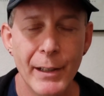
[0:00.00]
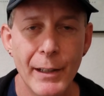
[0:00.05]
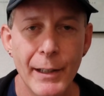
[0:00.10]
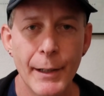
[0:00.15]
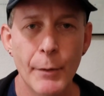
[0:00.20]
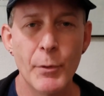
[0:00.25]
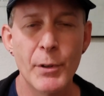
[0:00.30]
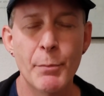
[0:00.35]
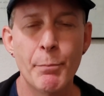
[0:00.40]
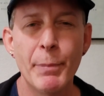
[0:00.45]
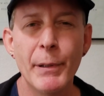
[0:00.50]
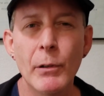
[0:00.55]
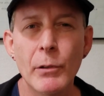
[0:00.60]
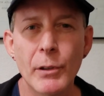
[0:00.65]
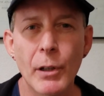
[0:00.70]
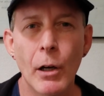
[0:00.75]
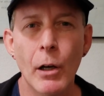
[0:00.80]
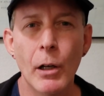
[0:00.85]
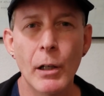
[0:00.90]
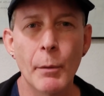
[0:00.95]
It was
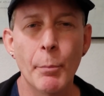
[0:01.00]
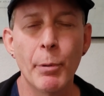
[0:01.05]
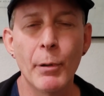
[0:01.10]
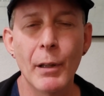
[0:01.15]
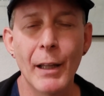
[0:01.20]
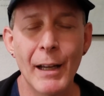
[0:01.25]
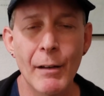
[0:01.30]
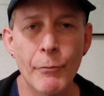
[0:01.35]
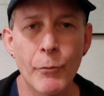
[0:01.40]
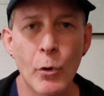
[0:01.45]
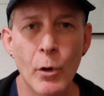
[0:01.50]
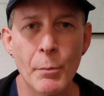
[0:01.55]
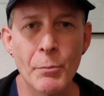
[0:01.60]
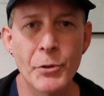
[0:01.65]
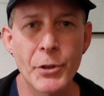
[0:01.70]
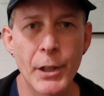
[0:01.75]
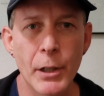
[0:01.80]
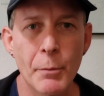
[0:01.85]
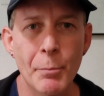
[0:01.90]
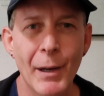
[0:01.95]
built on a platform
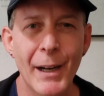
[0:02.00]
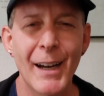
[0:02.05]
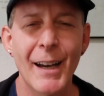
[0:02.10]
shared by